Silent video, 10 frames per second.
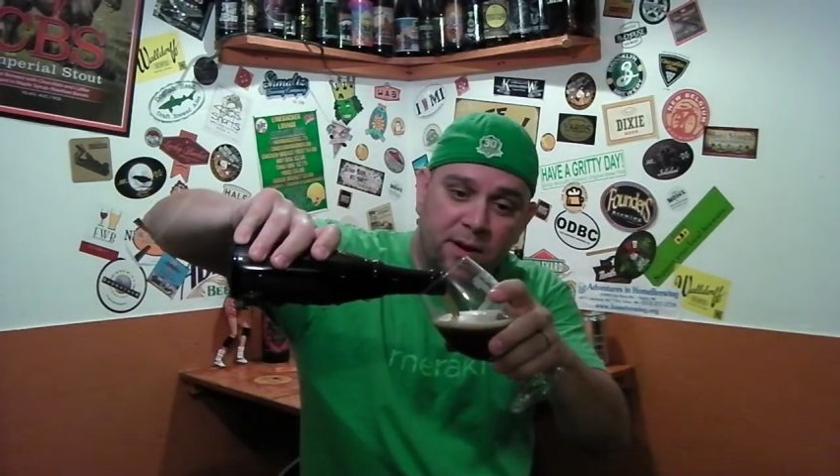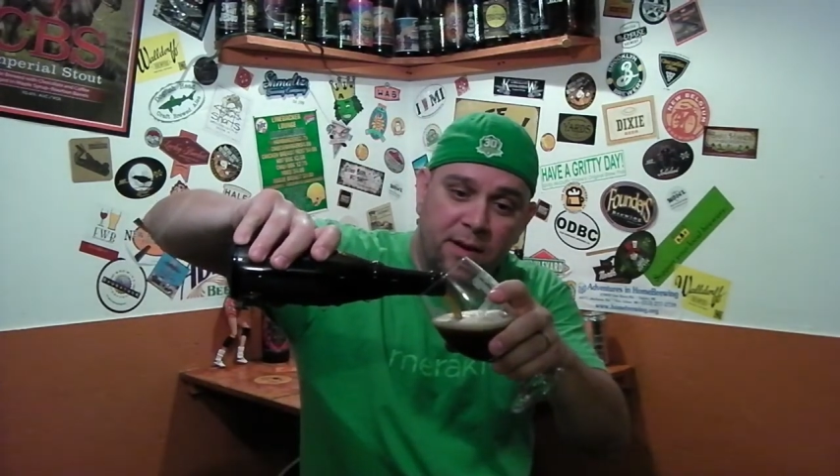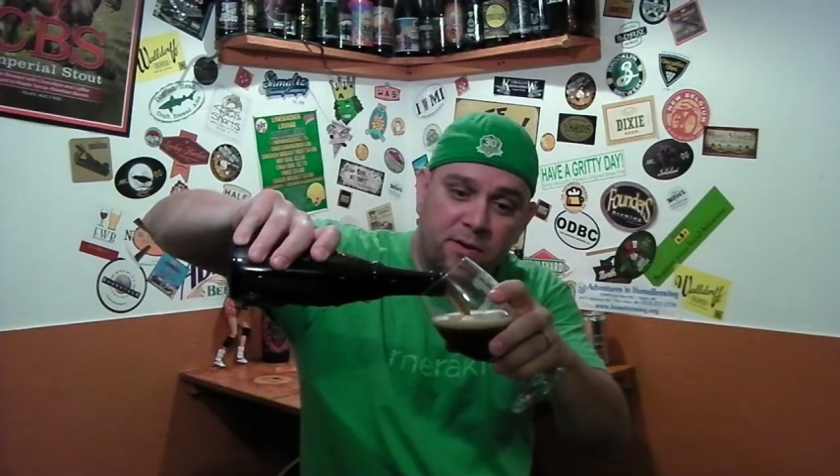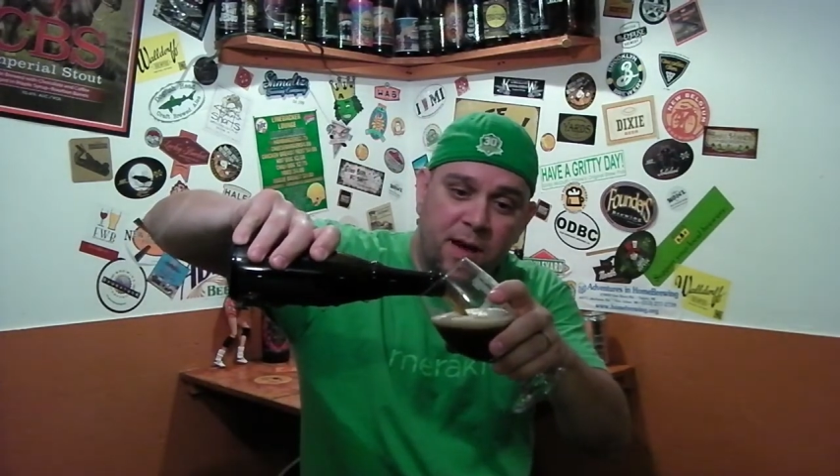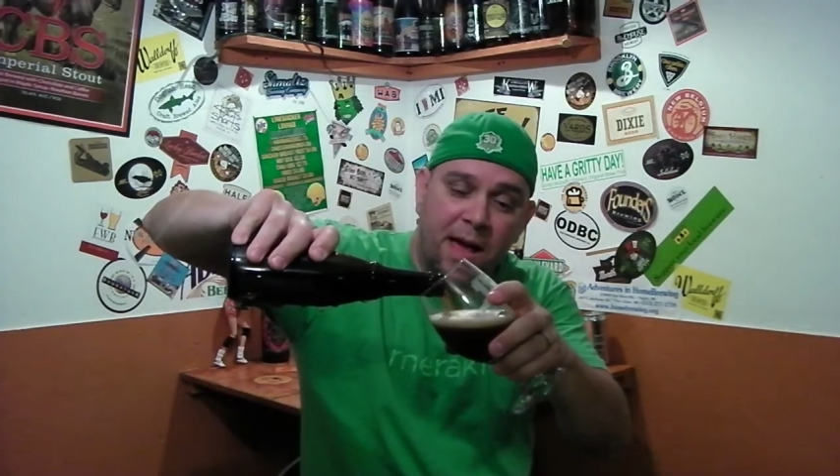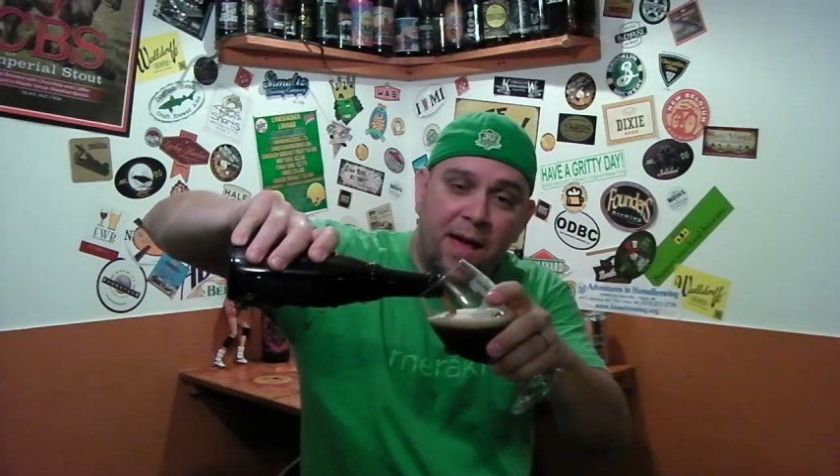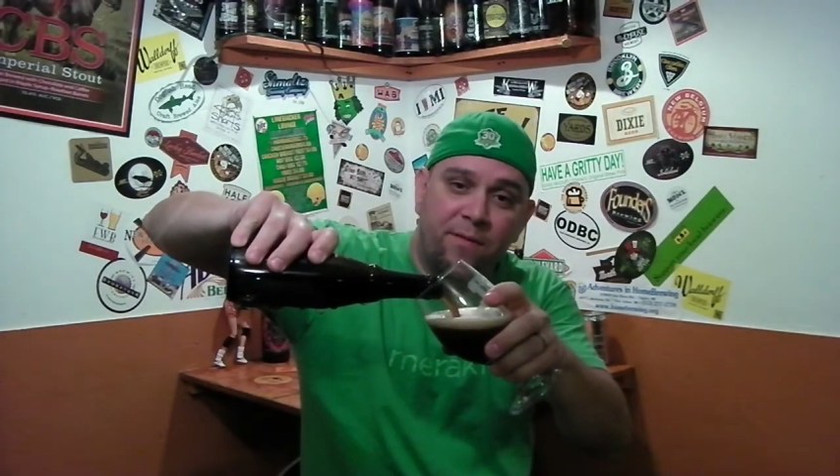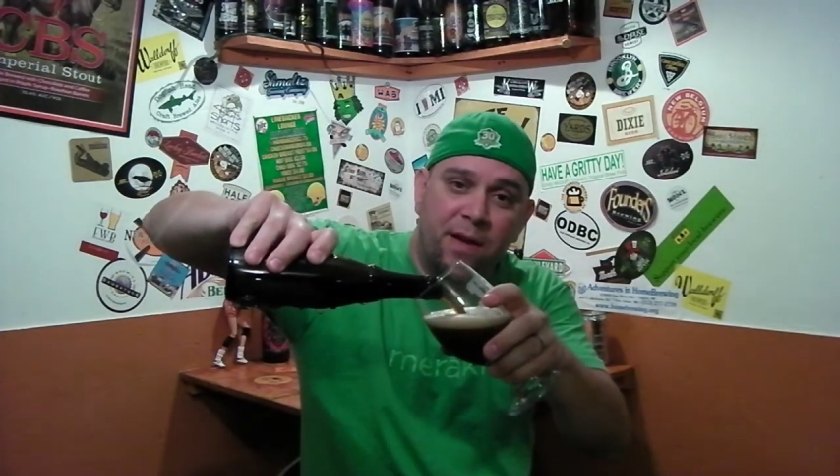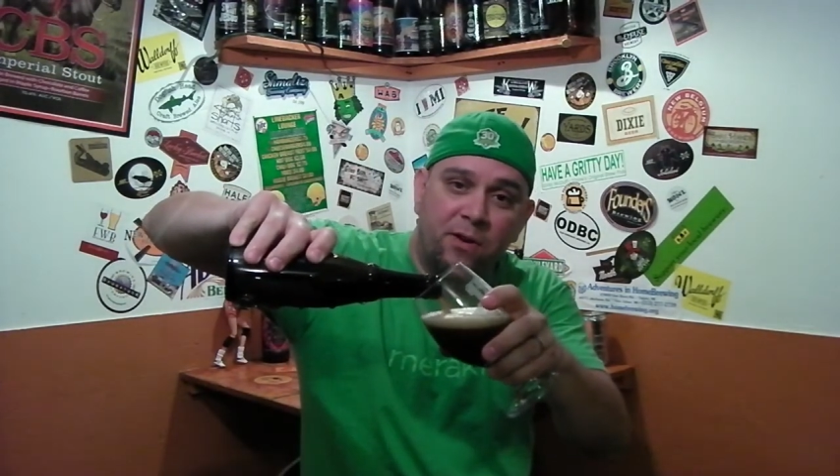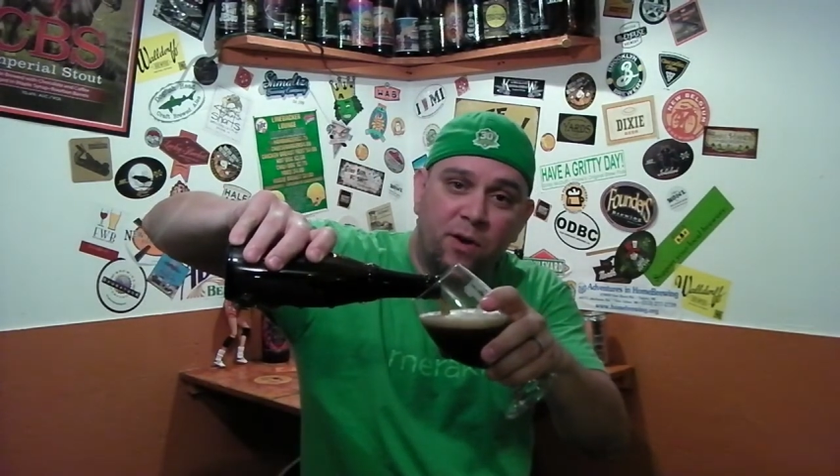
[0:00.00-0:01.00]
And I do not
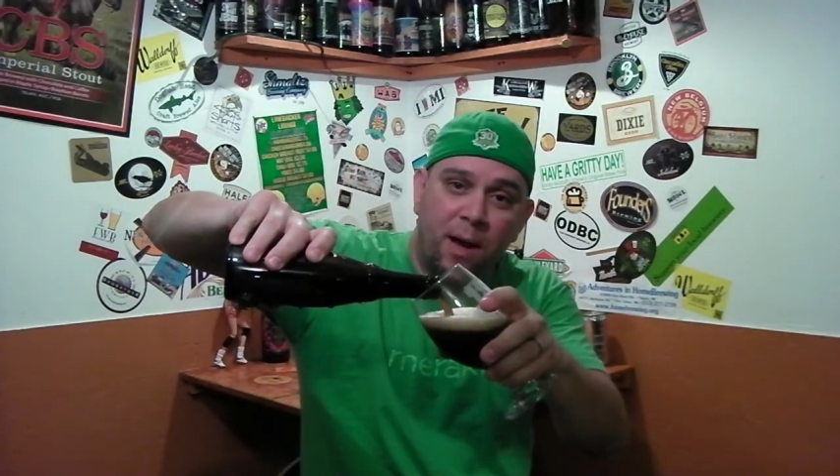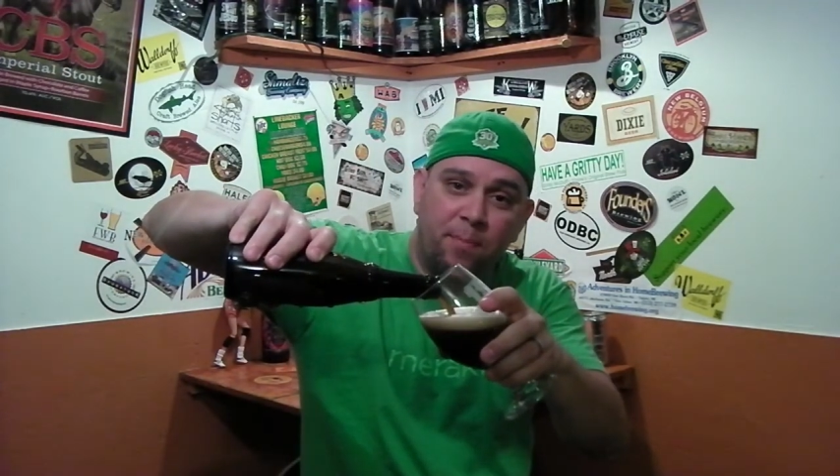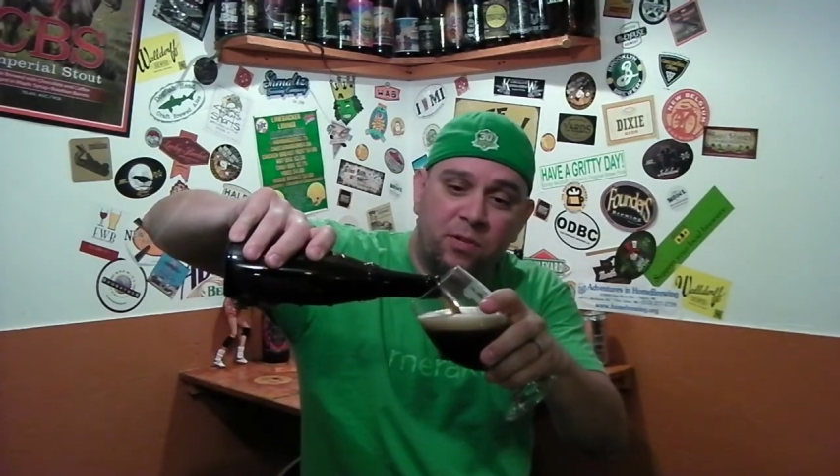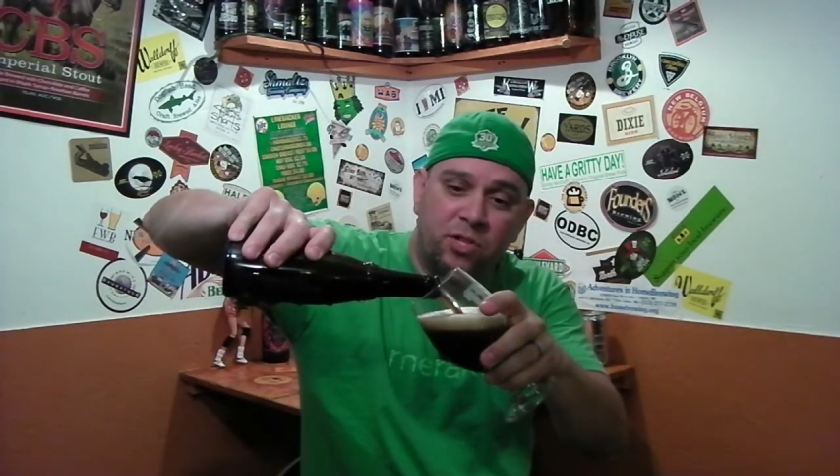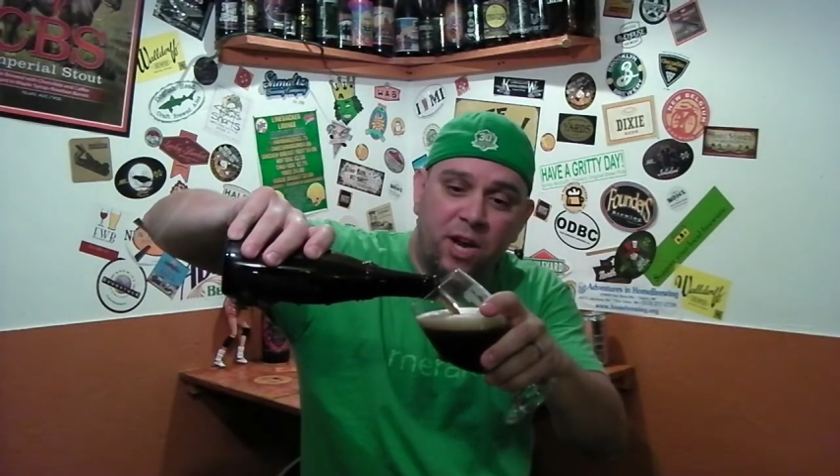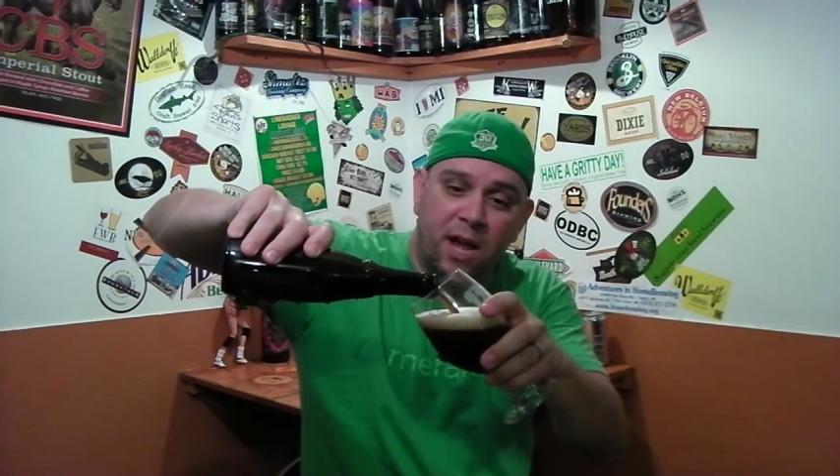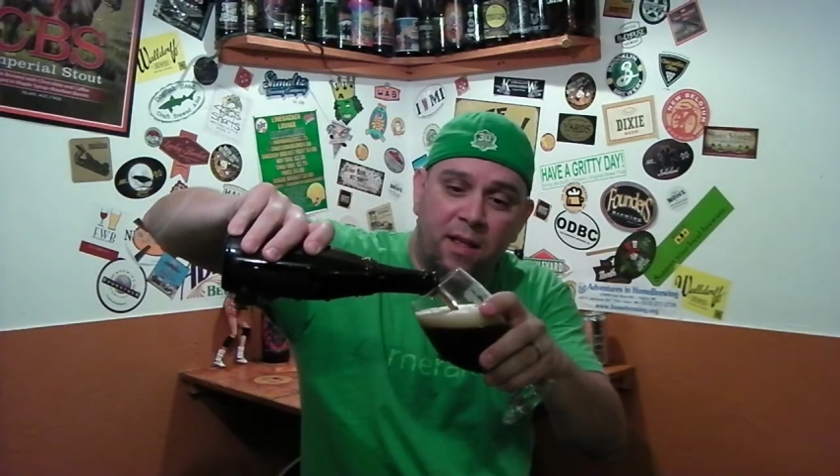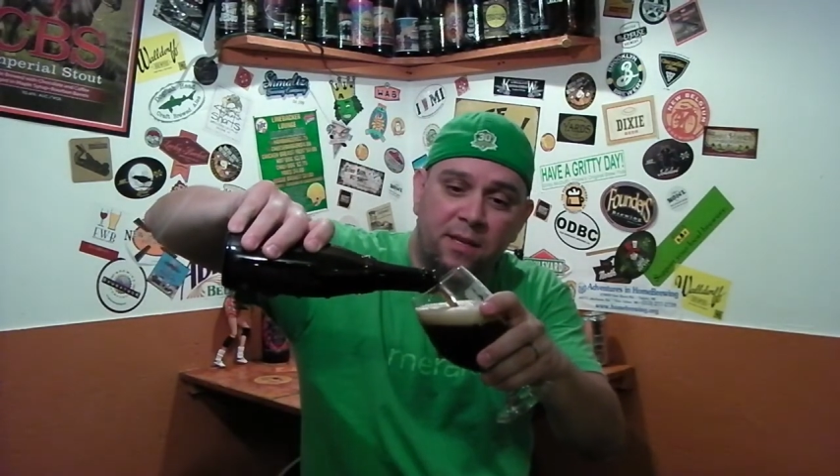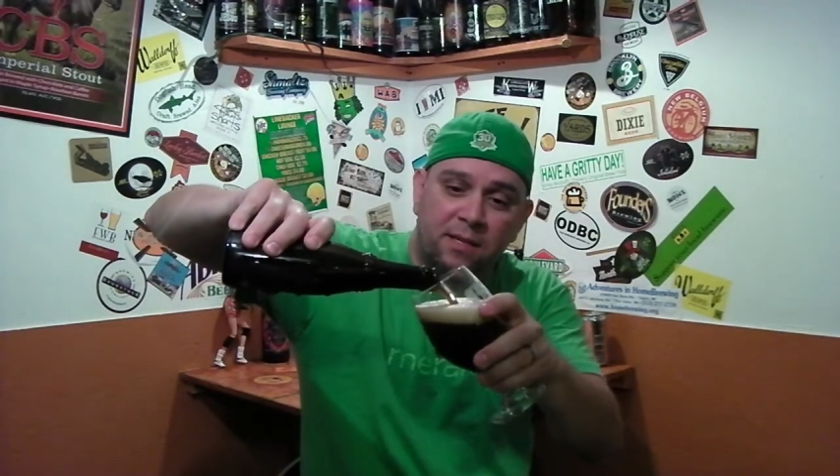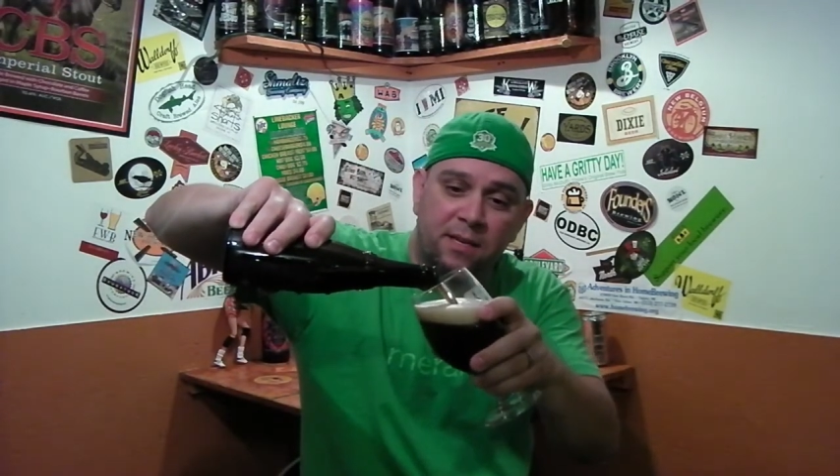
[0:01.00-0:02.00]
have a Trappist
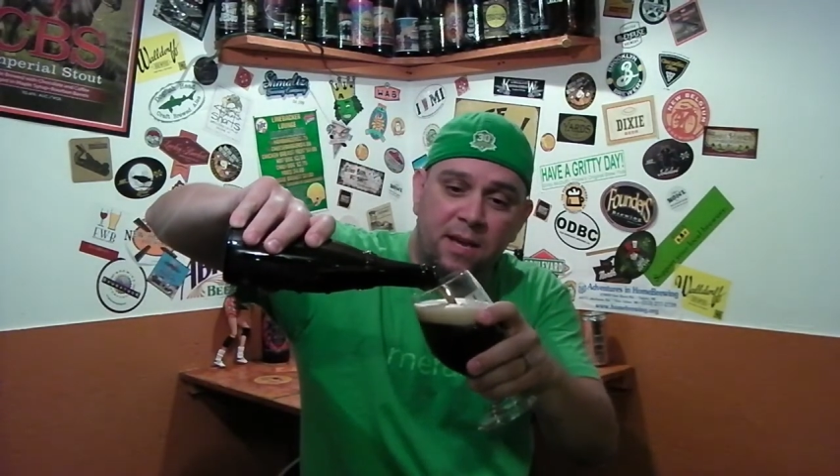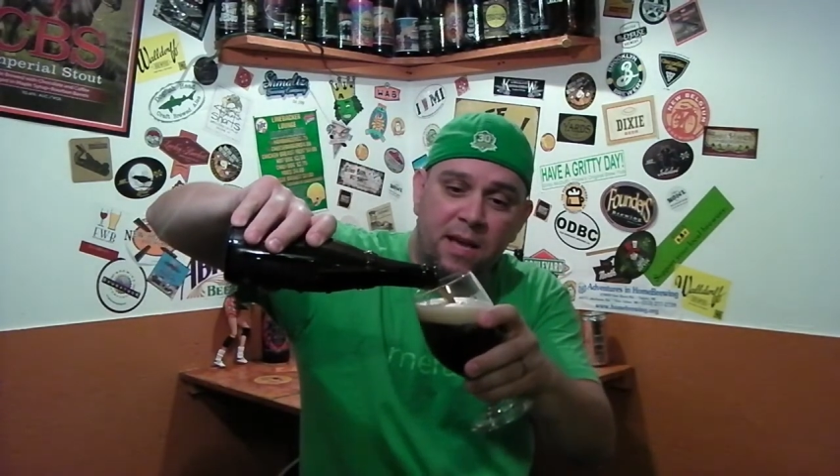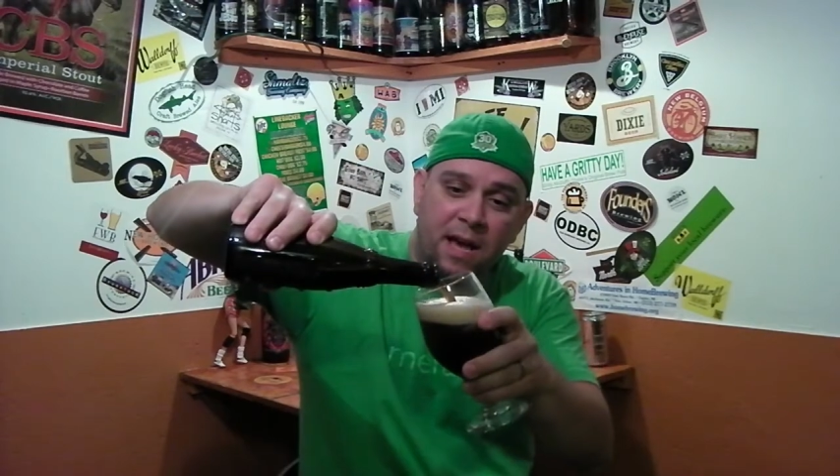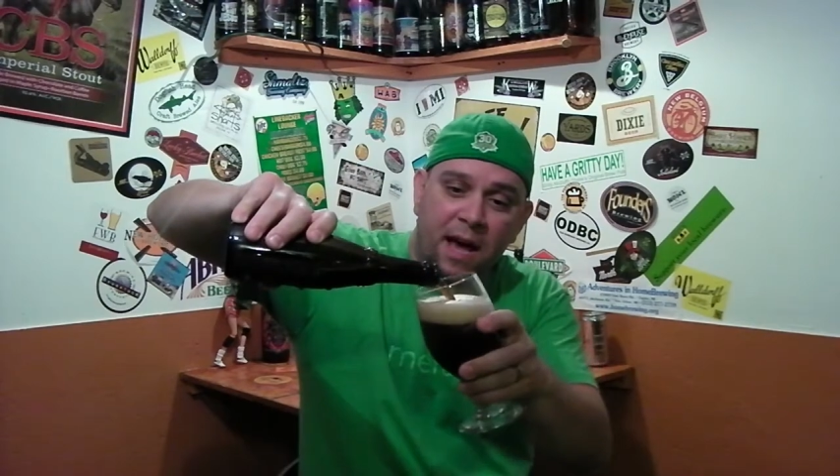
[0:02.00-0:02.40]
chalice.